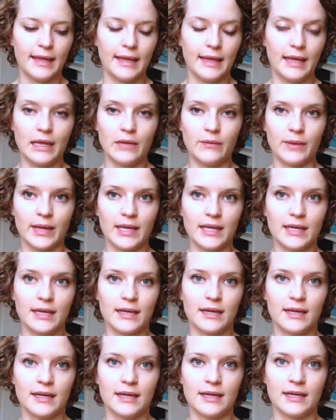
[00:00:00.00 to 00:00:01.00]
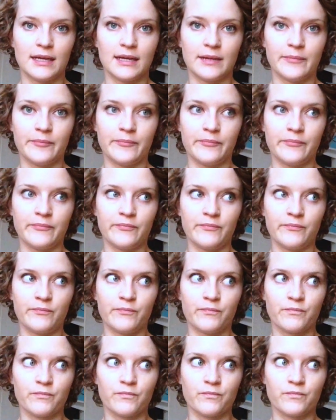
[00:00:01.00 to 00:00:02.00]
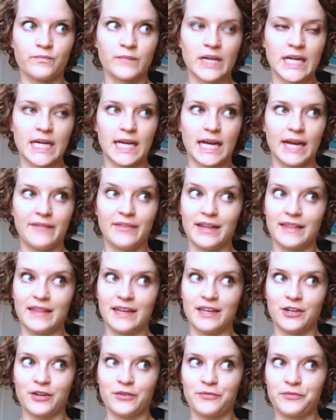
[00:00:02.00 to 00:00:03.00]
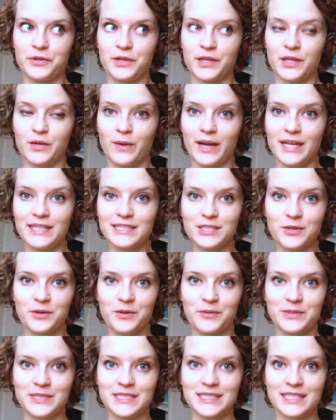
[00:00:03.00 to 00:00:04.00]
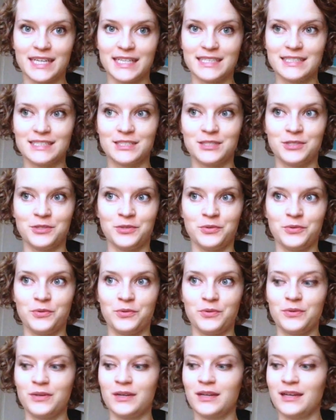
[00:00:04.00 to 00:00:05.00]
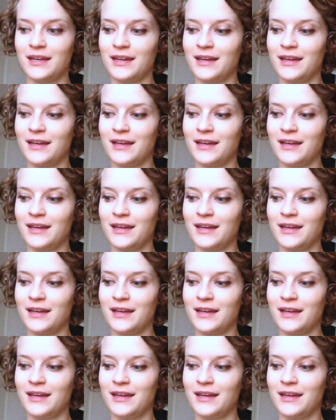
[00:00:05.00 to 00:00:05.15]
Anyway, I've had that yarn for a little while, so it was nice to